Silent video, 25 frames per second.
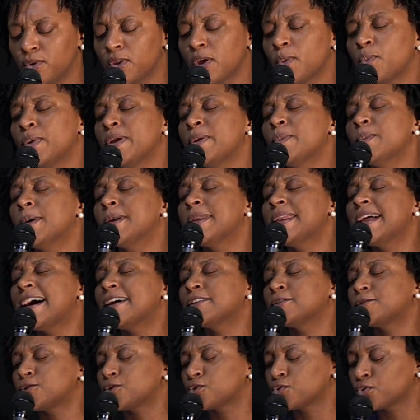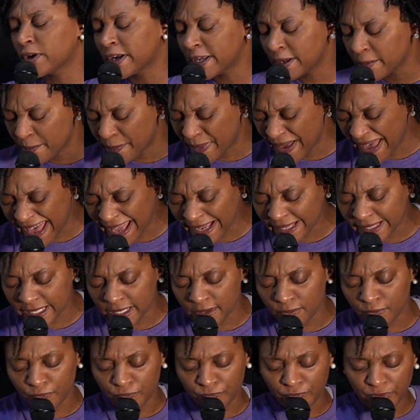that we will not shrink back
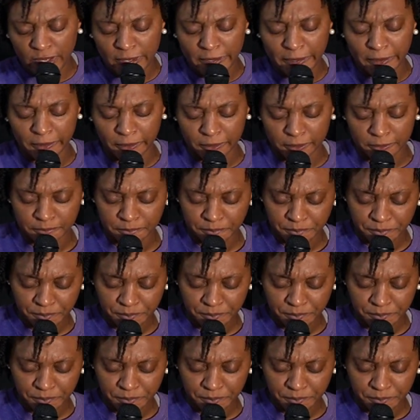in fear.